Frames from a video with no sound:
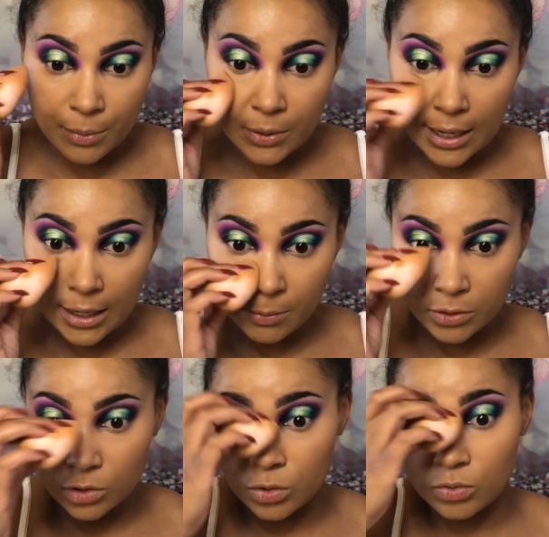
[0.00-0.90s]
be able
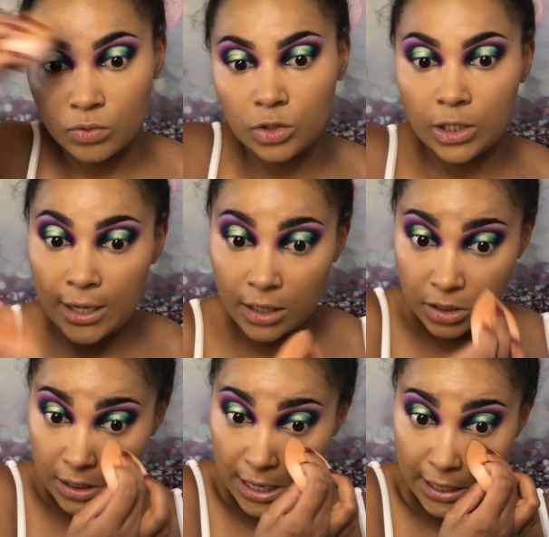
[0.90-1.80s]
to
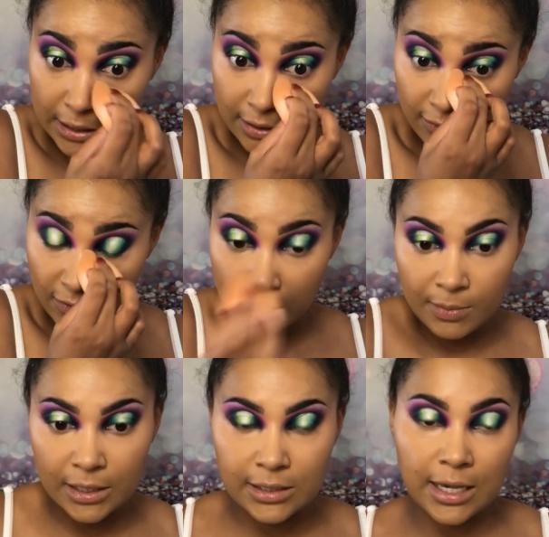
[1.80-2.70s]
change like the
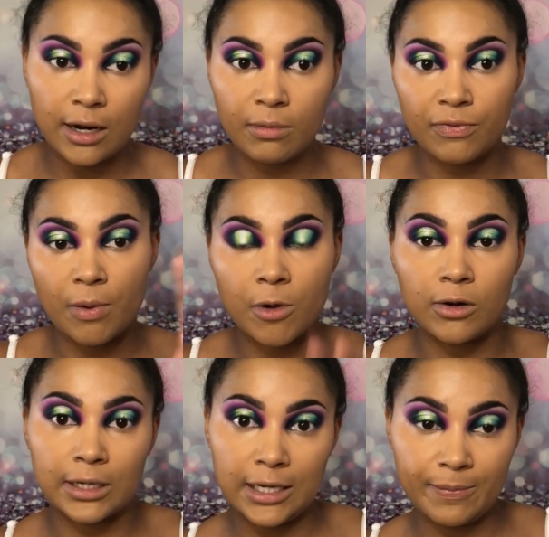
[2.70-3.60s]
filming setup, if I'm gonna
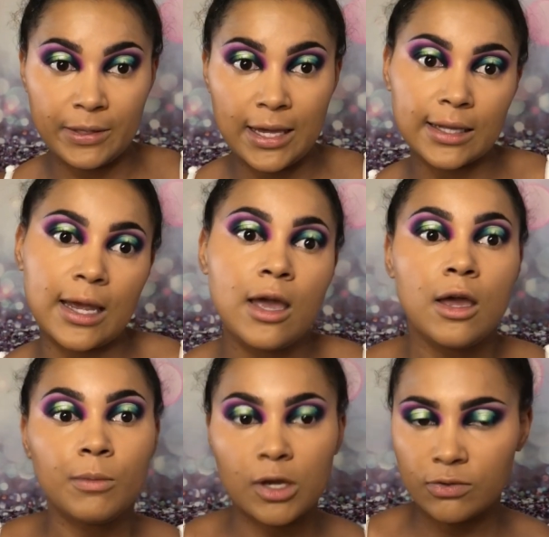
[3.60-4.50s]
keep it like that,
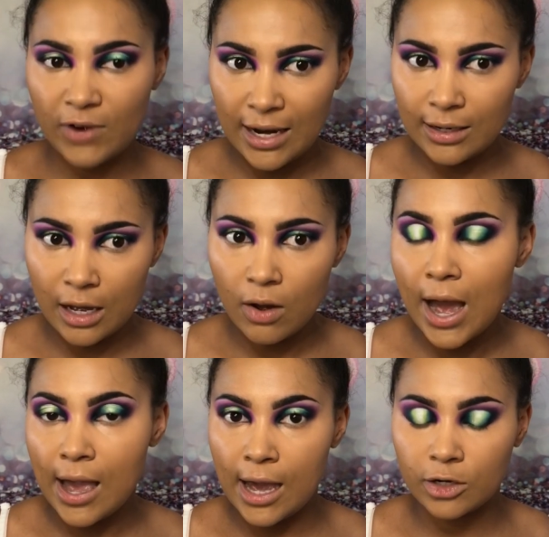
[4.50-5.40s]
because right now I
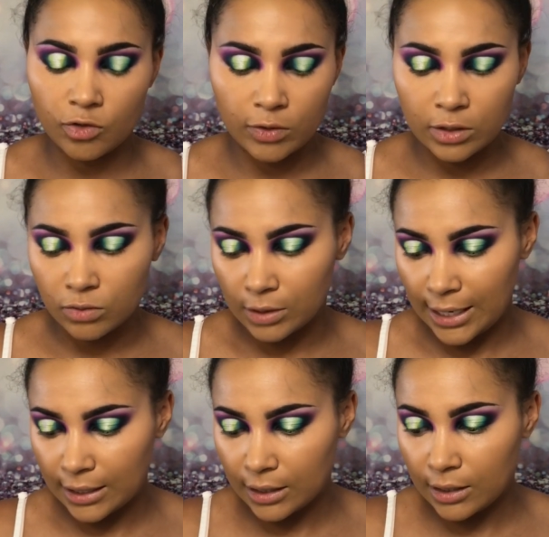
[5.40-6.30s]
actually do
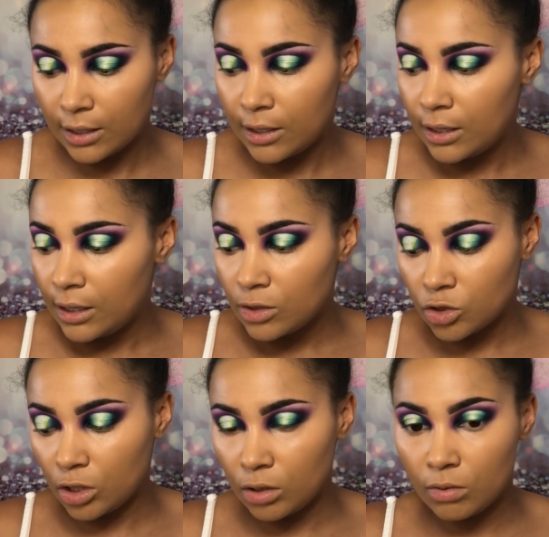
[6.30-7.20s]
like it.
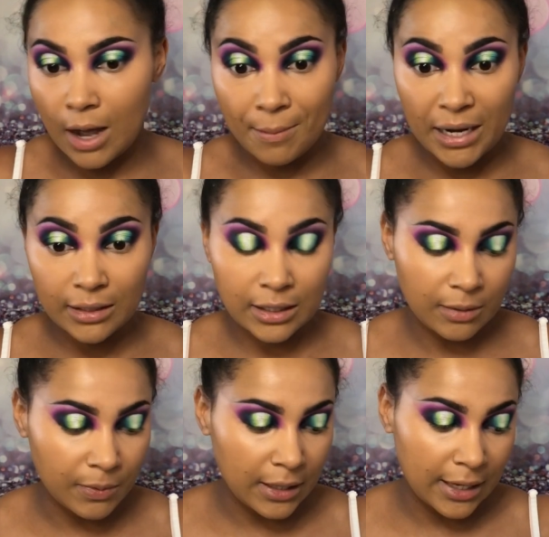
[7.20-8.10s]
So I might keep
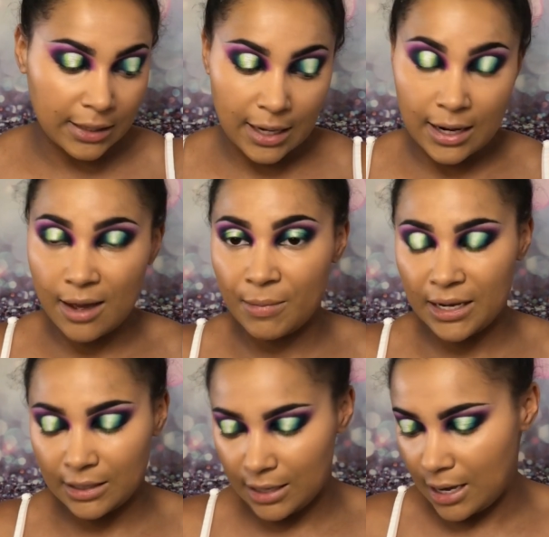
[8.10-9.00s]
it like that, I
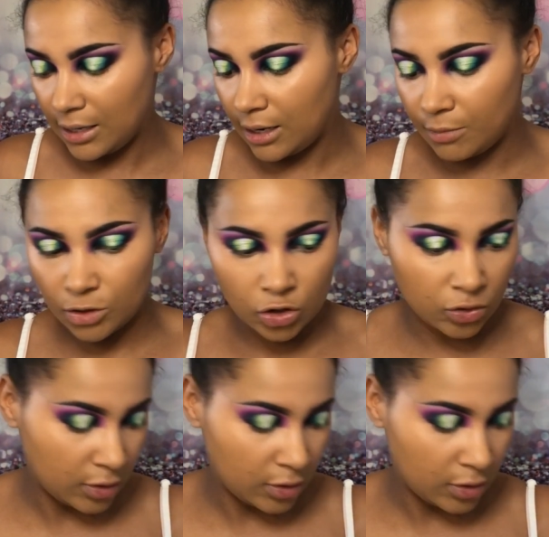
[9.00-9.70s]
might not, I'm not sure